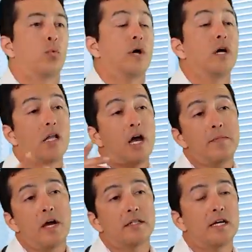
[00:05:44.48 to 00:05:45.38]
Well, I'm
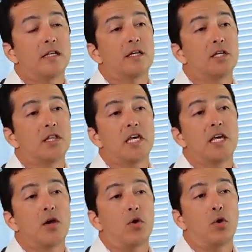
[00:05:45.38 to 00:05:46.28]
not telling
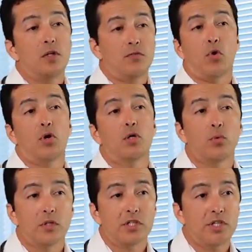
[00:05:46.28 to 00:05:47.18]
the olive oil
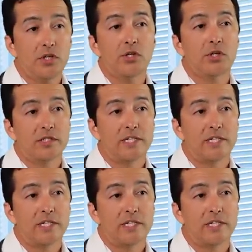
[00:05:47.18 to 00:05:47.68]
will cure your